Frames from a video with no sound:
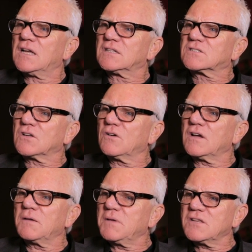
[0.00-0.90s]
So
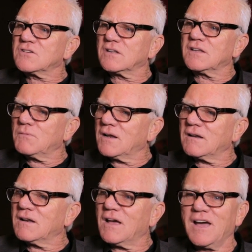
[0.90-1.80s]
I immediately
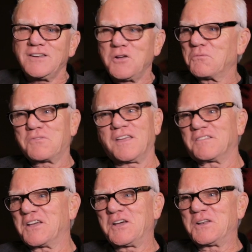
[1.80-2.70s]
went, I don't think
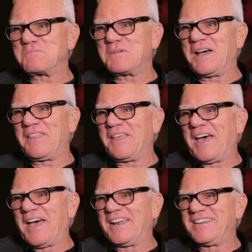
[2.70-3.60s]
they're going to buy
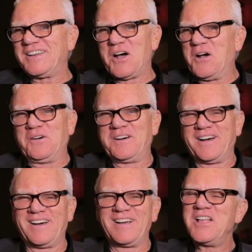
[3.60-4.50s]
that,
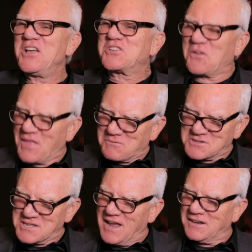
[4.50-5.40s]
no. So that
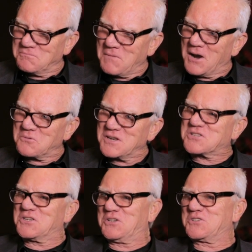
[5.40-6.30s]
was the end of my
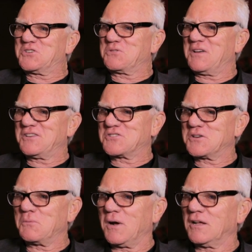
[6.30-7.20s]
research into
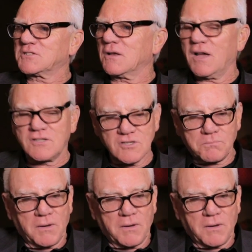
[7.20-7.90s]
H.G. Wells. So I just